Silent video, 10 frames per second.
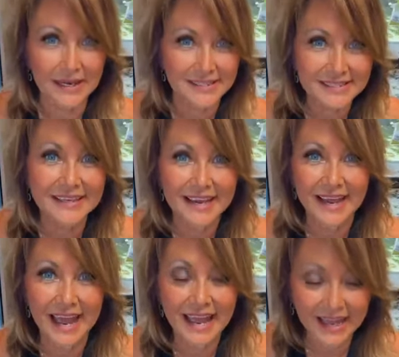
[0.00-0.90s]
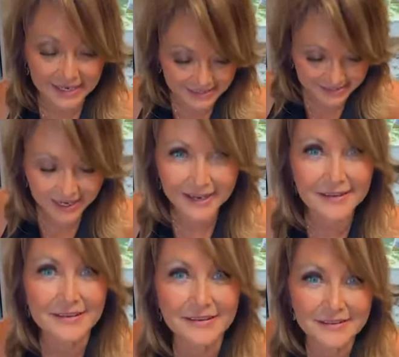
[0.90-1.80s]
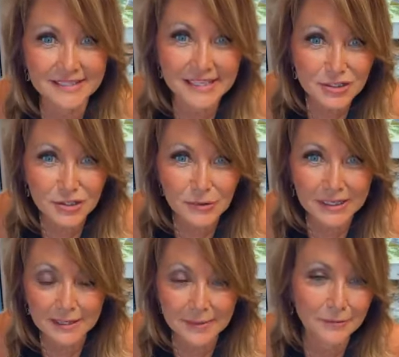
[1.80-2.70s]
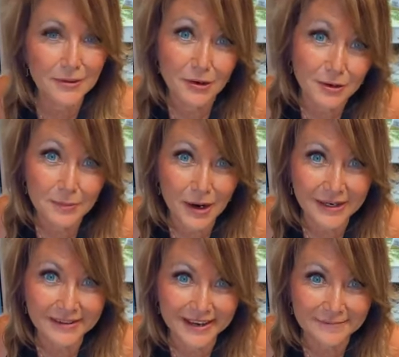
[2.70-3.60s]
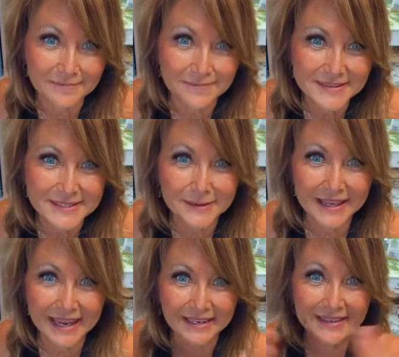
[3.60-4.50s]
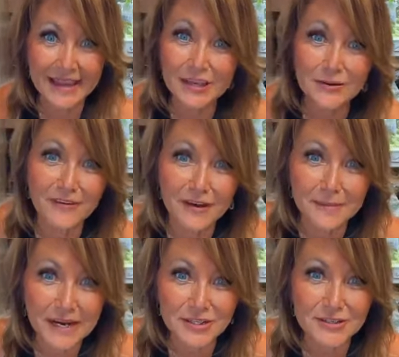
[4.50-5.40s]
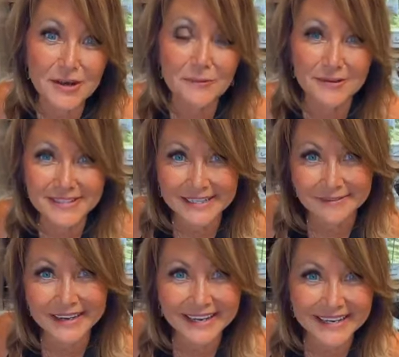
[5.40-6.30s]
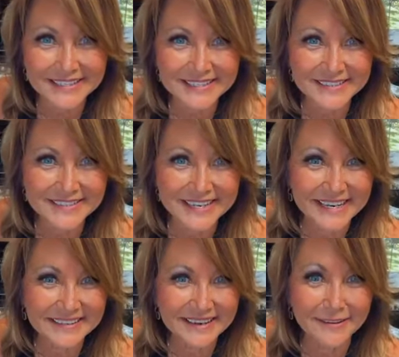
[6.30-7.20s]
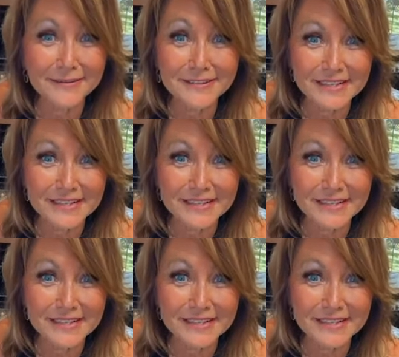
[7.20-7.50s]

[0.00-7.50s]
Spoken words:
a bit and tease you a little bit with our new product line. So again, thank you very much. We'll see you again next Thursday.